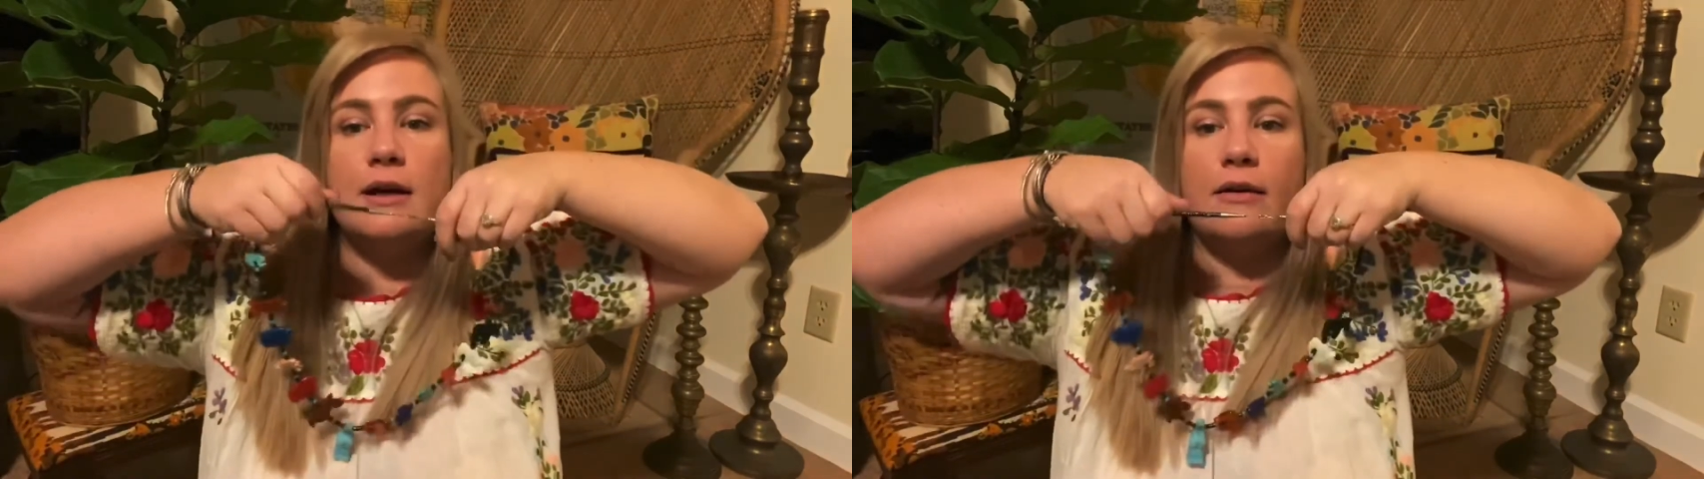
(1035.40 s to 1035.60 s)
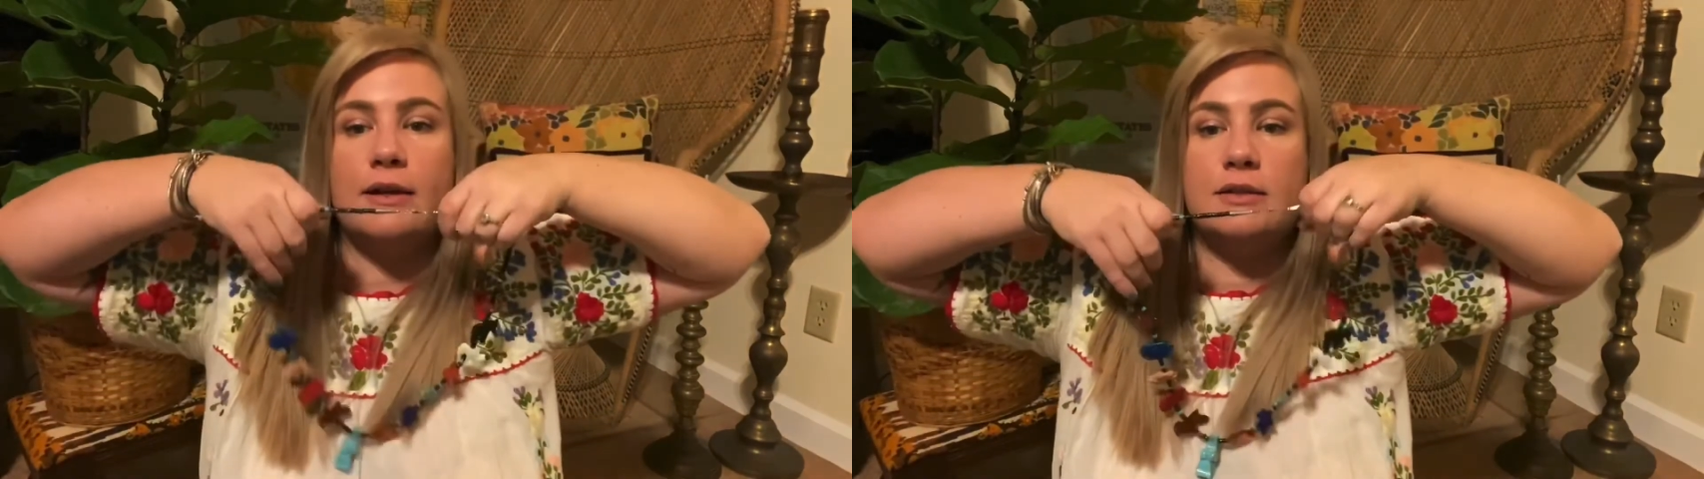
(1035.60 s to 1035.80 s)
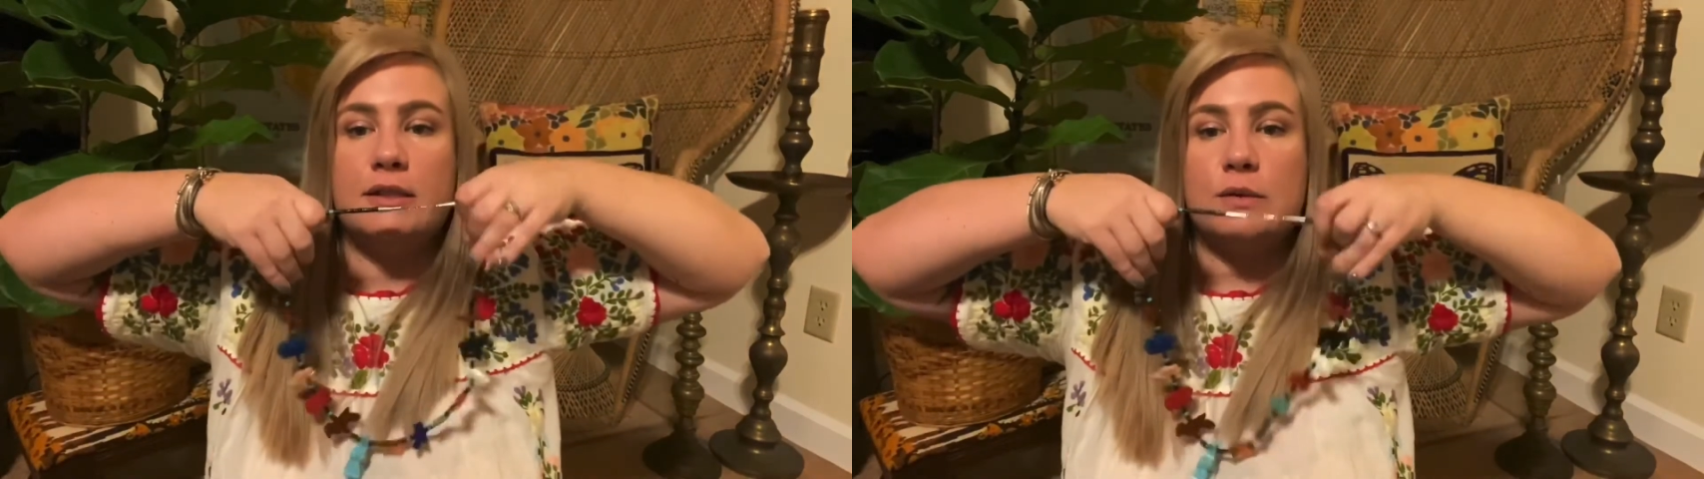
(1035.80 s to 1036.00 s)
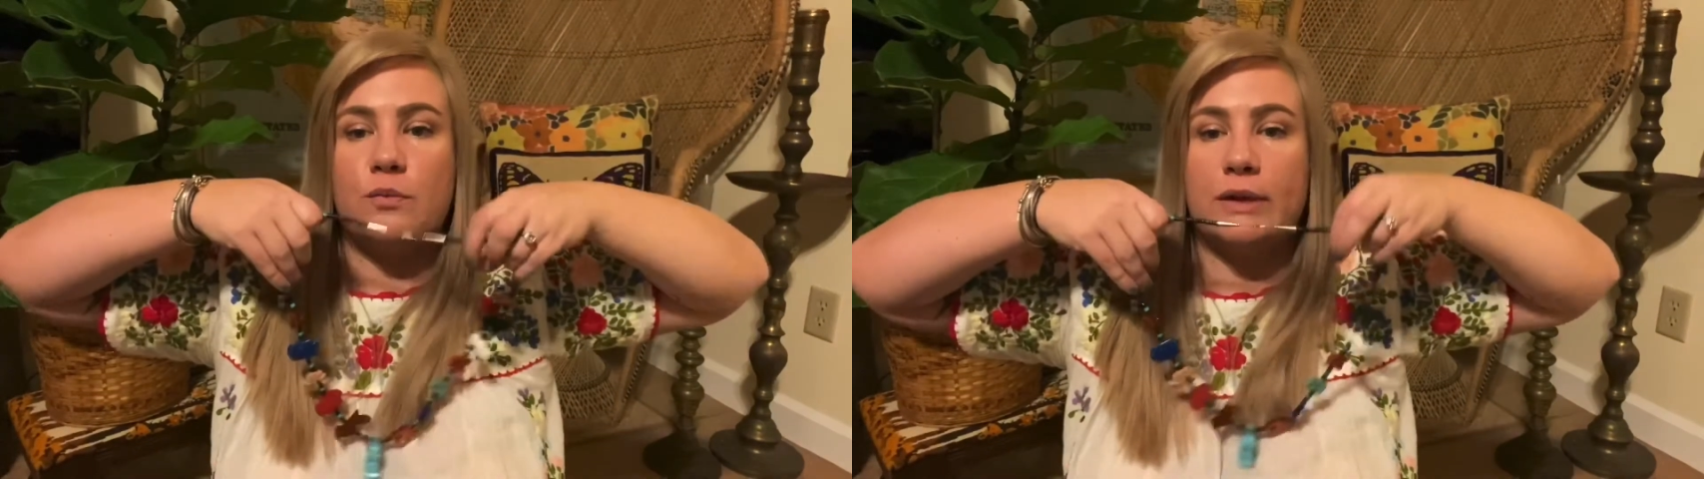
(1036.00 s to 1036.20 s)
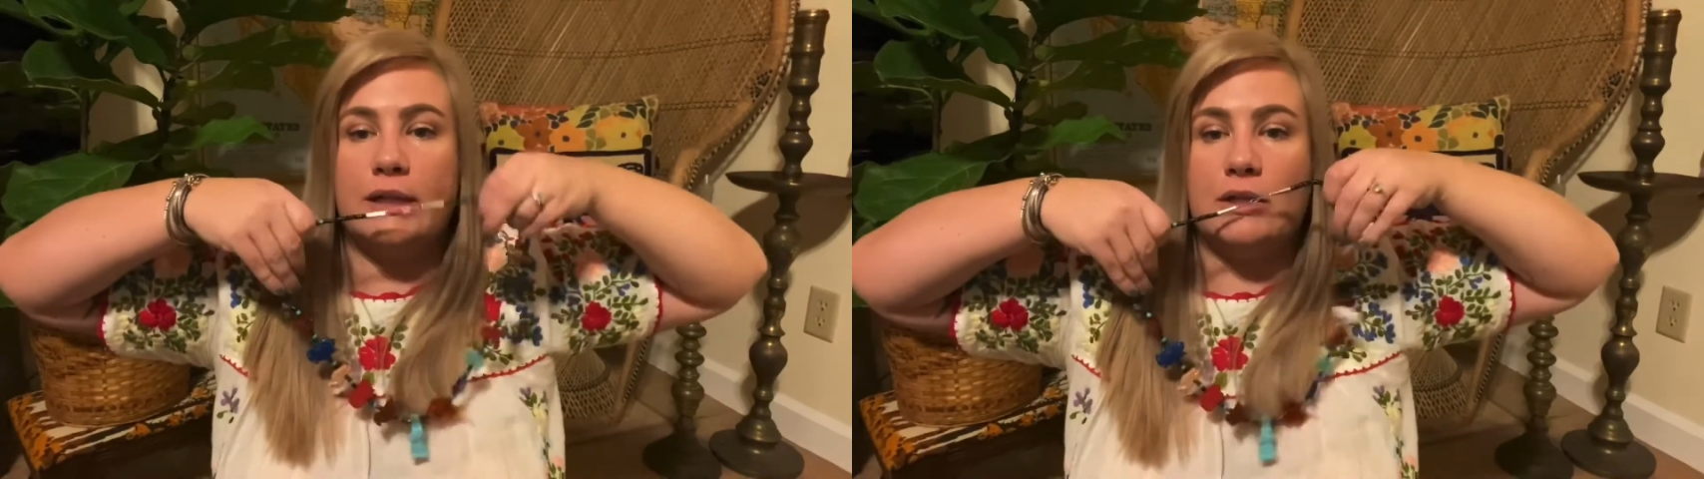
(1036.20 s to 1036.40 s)
it's just
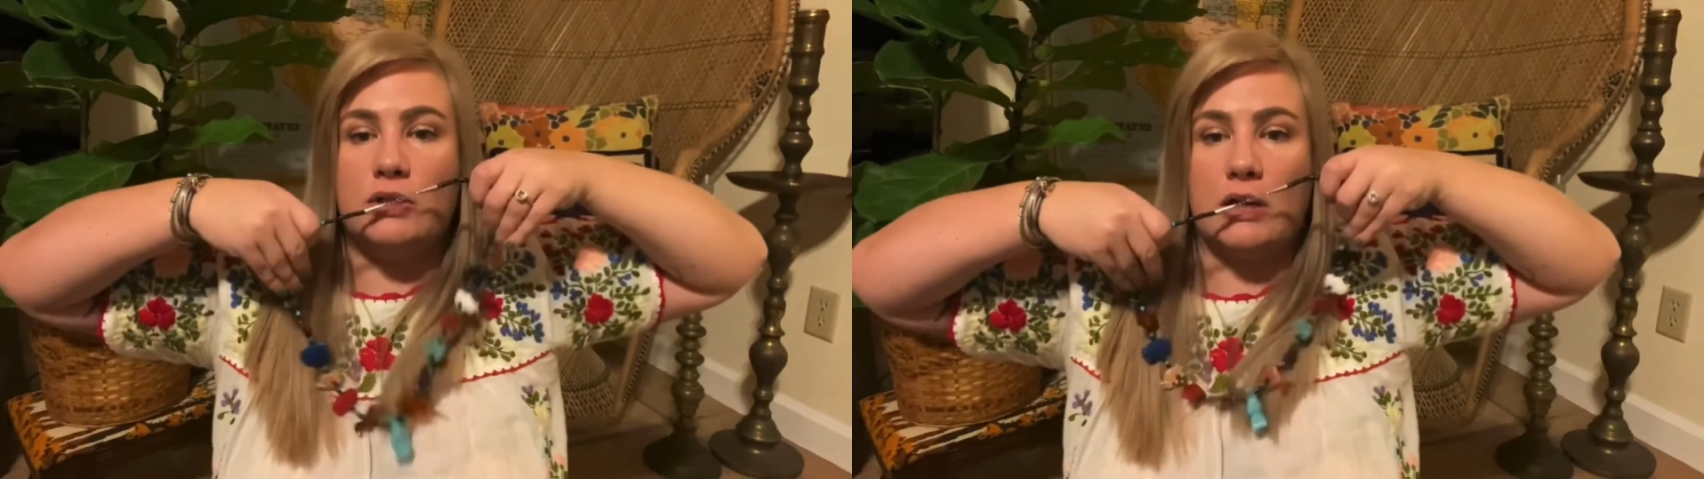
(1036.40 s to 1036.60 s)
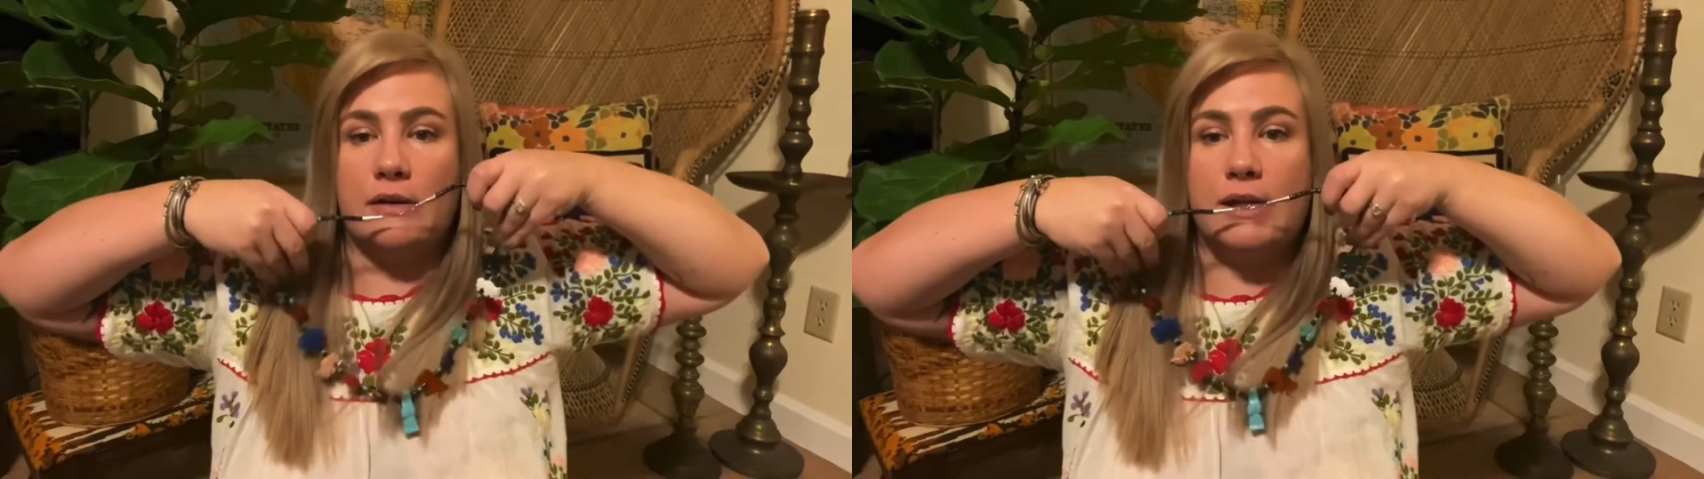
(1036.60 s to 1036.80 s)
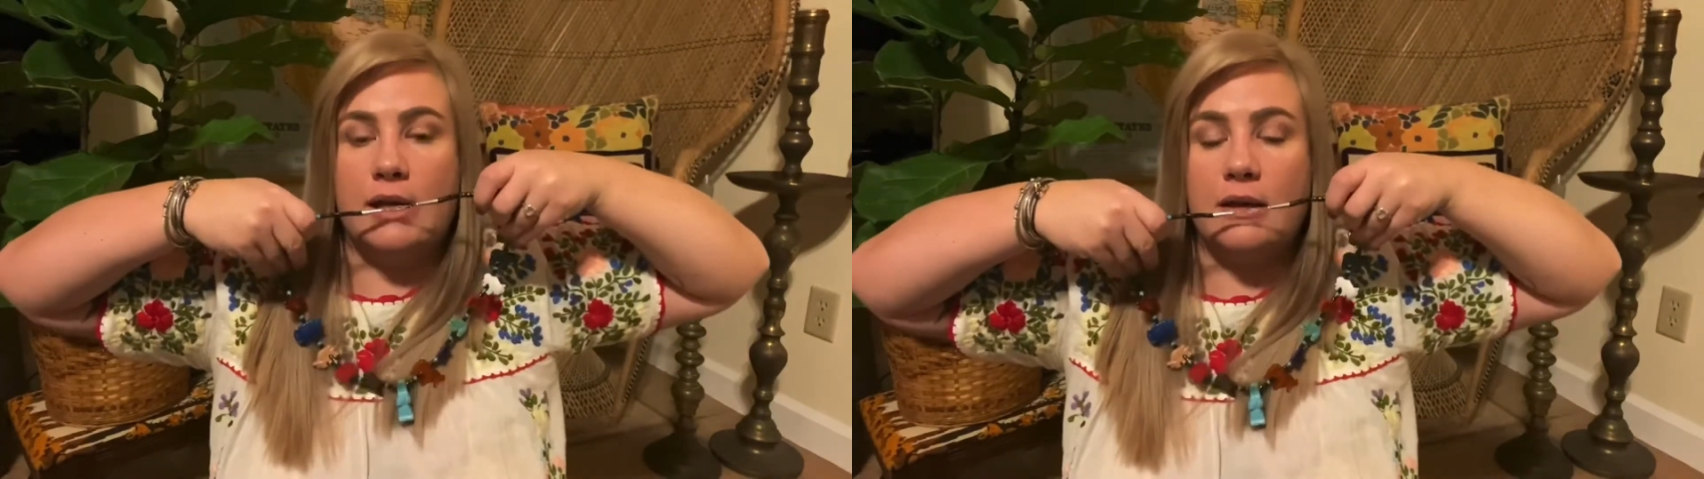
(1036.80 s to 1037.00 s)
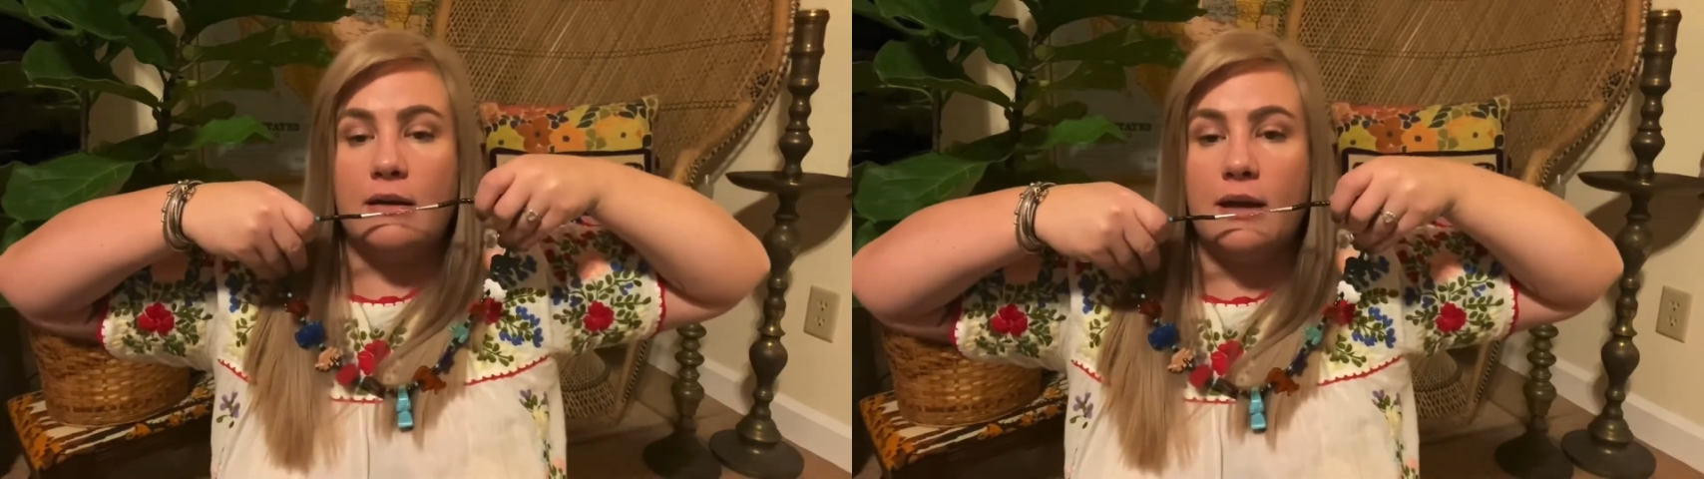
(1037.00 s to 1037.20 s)
really chunky